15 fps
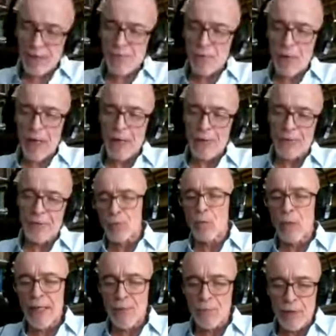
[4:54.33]
temporary
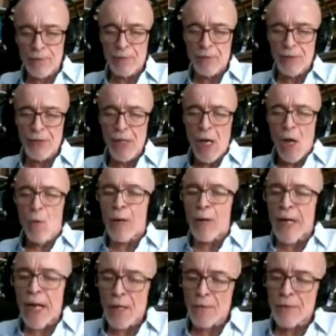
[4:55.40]
shoulder-wide rivers
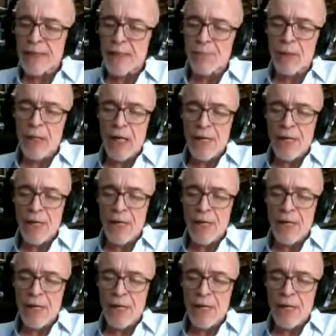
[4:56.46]
where herons